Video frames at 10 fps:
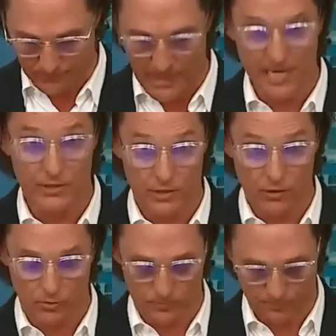9 years
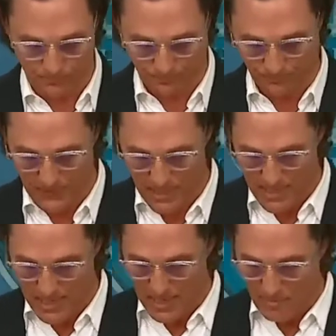old.
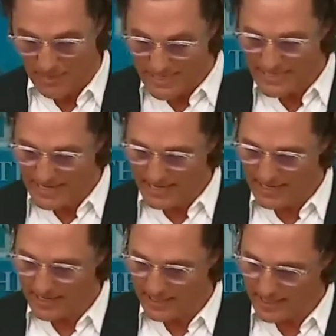
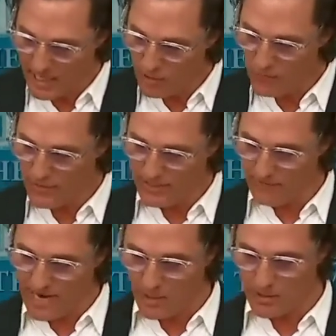Maite cared for the
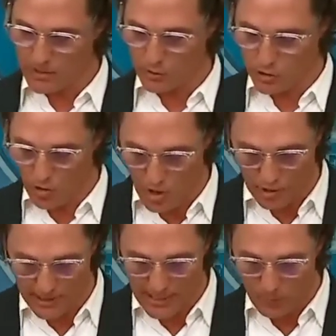environment so
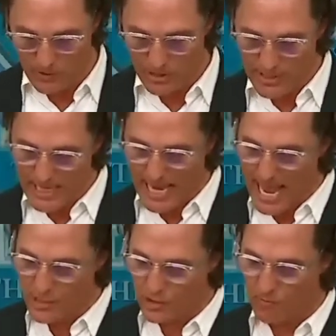strongly that when the city
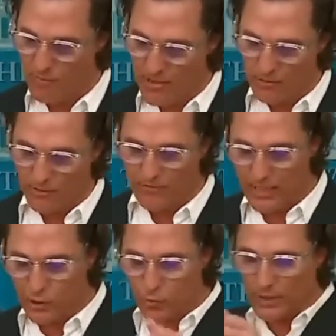asked her mother if they
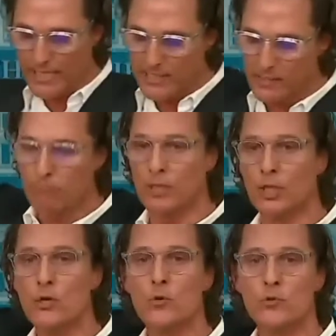could release some
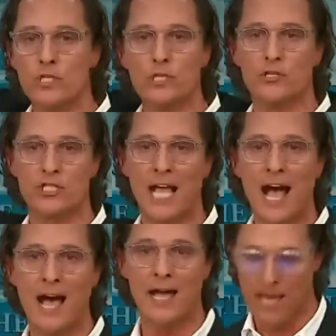balloons into the
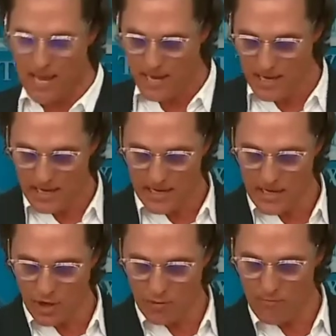sky
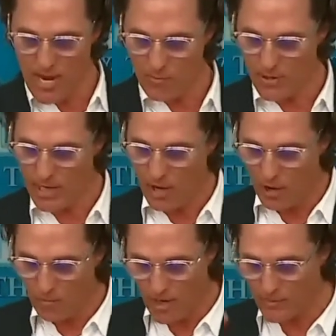in her memory,
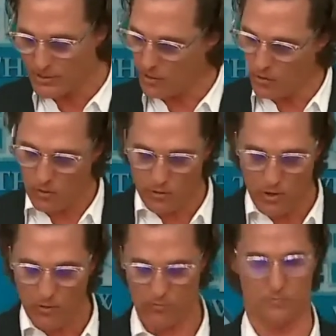her mom said, oh
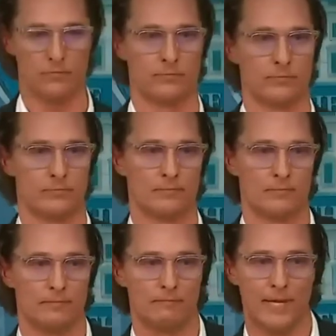no,
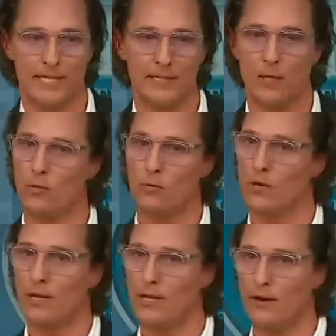Maite wouldn't
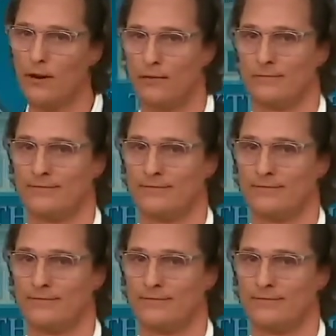want to litter.